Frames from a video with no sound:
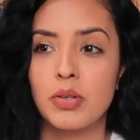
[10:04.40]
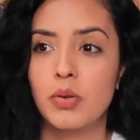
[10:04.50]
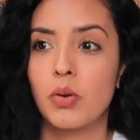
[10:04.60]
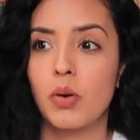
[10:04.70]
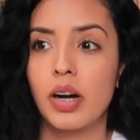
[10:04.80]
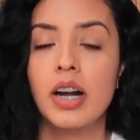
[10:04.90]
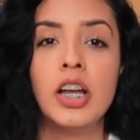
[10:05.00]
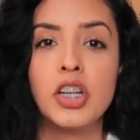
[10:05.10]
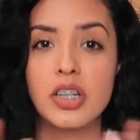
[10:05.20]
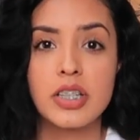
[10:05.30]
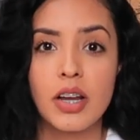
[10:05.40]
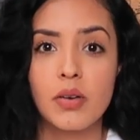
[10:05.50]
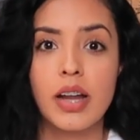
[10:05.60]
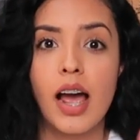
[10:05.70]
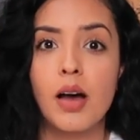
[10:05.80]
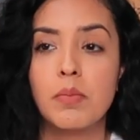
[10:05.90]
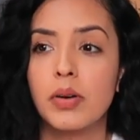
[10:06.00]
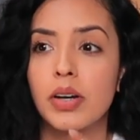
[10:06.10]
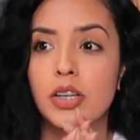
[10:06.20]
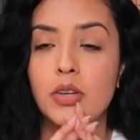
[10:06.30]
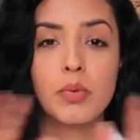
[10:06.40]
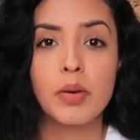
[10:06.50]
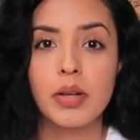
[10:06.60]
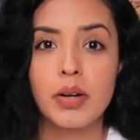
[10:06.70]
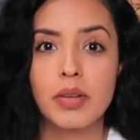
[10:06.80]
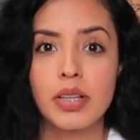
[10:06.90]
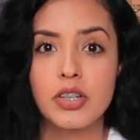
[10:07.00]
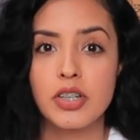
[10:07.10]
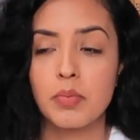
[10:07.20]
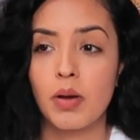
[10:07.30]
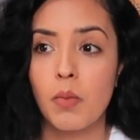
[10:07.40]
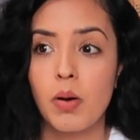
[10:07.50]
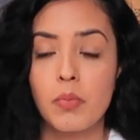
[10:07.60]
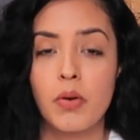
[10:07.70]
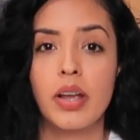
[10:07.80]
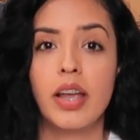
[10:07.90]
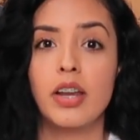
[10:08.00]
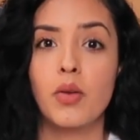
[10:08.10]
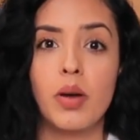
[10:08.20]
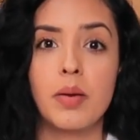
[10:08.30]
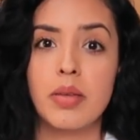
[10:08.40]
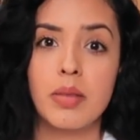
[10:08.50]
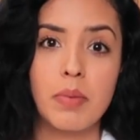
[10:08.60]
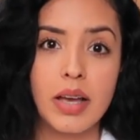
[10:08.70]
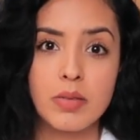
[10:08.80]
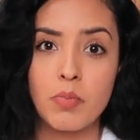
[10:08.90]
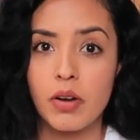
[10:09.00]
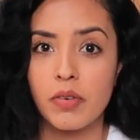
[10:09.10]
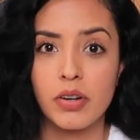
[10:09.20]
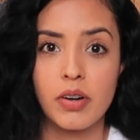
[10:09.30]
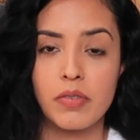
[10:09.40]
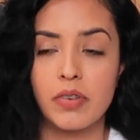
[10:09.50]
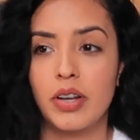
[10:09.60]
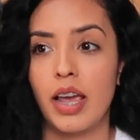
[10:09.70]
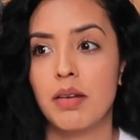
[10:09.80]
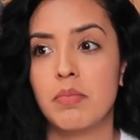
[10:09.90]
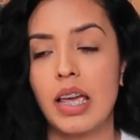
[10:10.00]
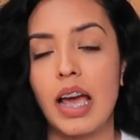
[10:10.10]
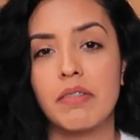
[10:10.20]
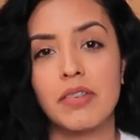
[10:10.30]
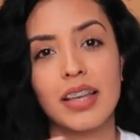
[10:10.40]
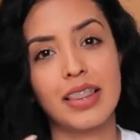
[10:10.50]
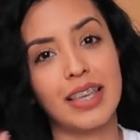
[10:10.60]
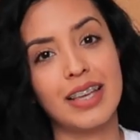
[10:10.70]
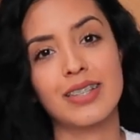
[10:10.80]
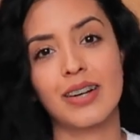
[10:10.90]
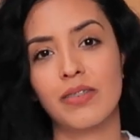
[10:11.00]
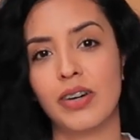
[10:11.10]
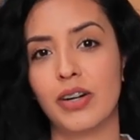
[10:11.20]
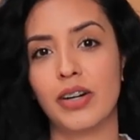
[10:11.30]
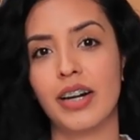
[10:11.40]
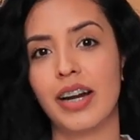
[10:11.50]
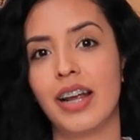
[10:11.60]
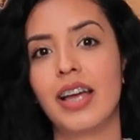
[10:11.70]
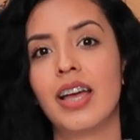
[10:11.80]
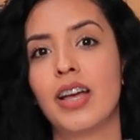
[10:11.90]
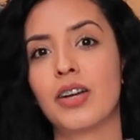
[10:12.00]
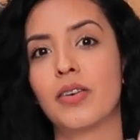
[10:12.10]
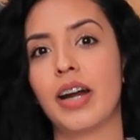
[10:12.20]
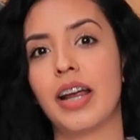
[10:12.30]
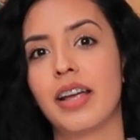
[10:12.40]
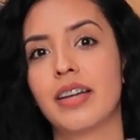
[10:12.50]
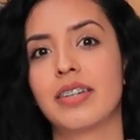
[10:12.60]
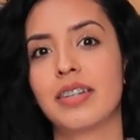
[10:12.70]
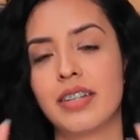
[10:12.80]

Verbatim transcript: soon, or you're single now, but you will be in a relationship at one point, and you want to be the best boyfriend or girlfriend you can be. I feel like these are very great